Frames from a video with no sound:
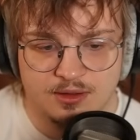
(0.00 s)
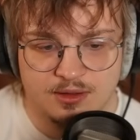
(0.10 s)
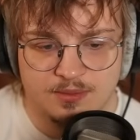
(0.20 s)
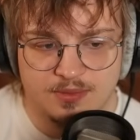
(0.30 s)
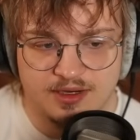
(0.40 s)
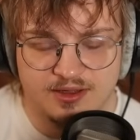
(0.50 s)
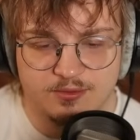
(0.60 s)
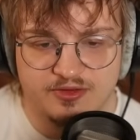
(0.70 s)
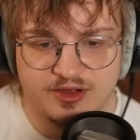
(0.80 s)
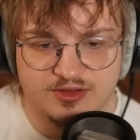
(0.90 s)
But I think we
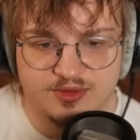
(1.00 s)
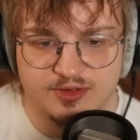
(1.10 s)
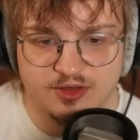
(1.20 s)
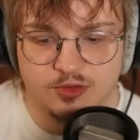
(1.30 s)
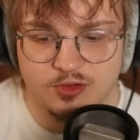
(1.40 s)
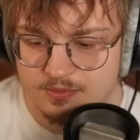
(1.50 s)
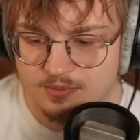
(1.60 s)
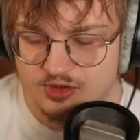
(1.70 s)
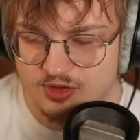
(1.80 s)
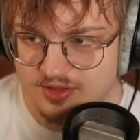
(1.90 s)
found something cool.
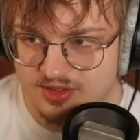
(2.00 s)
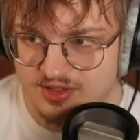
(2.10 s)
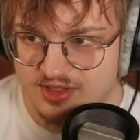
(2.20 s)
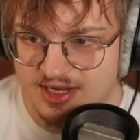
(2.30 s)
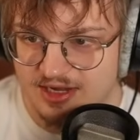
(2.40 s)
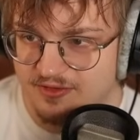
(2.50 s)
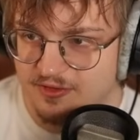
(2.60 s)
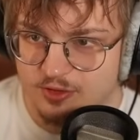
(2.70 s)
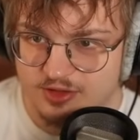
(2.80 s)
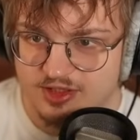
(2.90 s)
So this is a
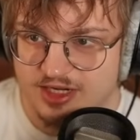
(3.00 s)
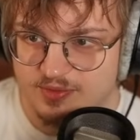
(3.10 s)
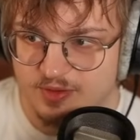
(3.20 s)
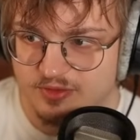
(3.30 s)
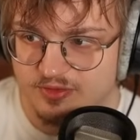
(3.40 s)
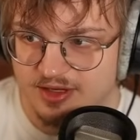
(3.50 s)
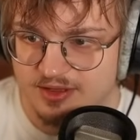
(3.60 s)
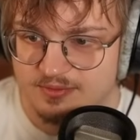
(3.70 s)
Focus Sash Beautifly.